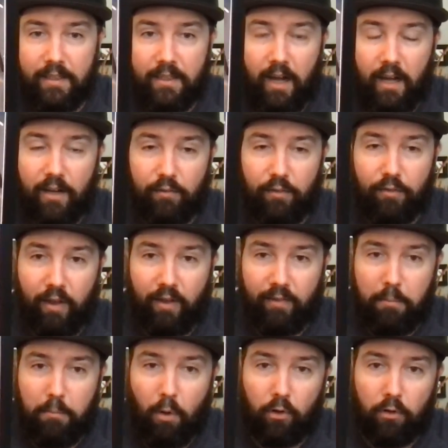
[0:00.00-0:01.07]
I love the fact
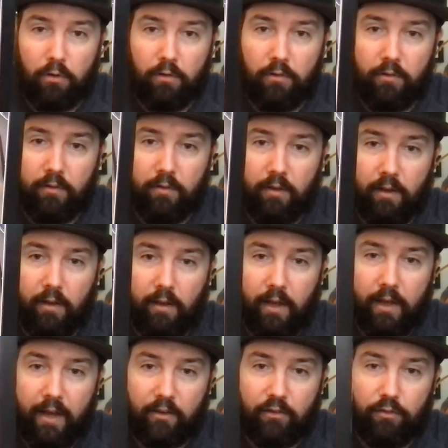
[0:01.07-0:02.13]
they modelled uh,
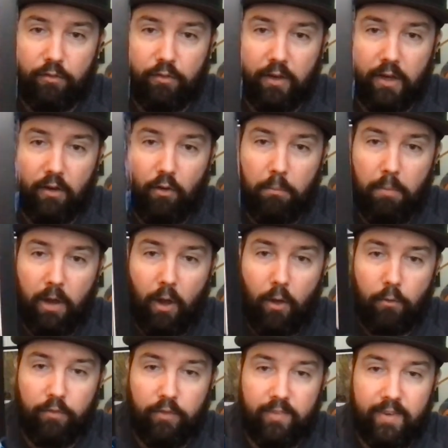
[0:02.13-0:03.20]
an action figure on my
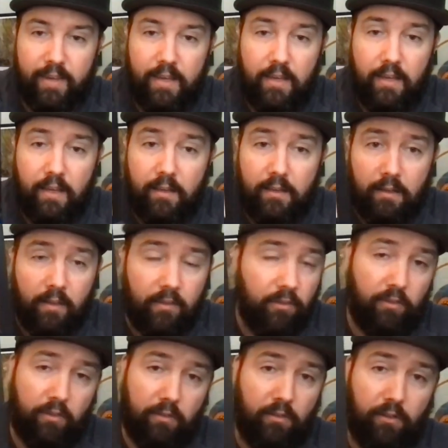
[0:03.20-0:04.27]
own physique. It's
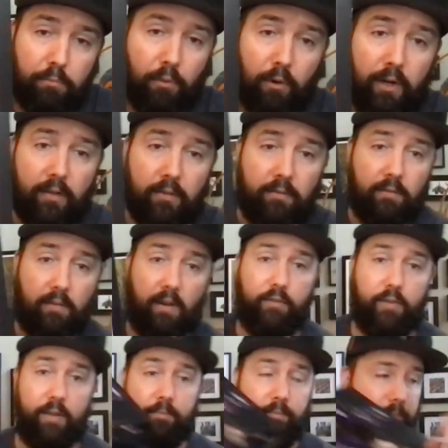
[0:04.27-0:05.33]
just, just brilliant. Love it.